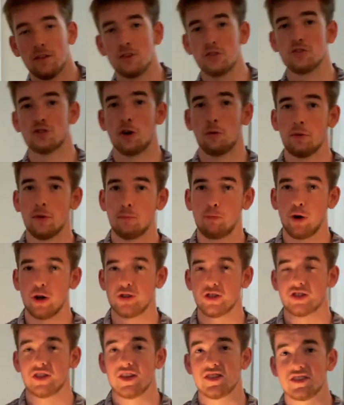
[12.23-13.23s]
The scope of the
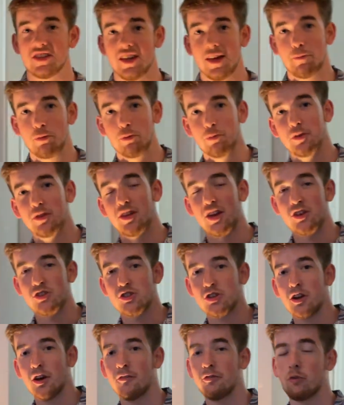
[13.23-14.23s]
project is the
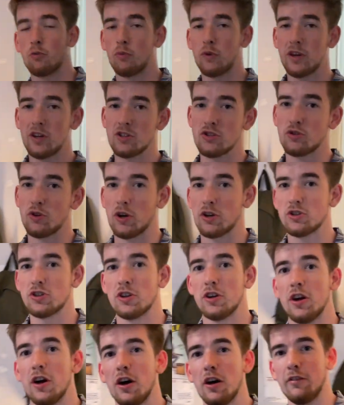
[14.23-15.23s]
implementation of the
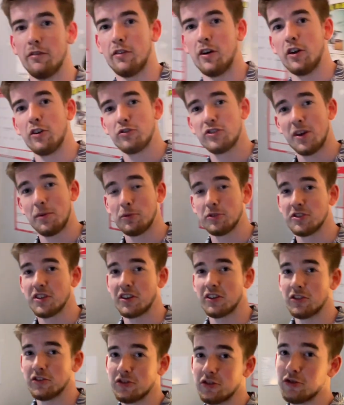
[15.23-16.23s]
reconstruction of undersampled
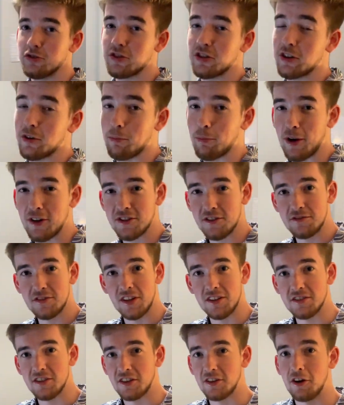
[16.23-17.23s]
signals using compressive
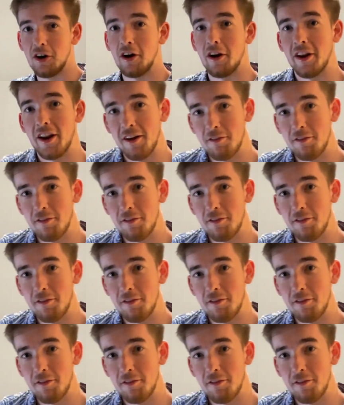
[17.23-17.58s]
sensing on an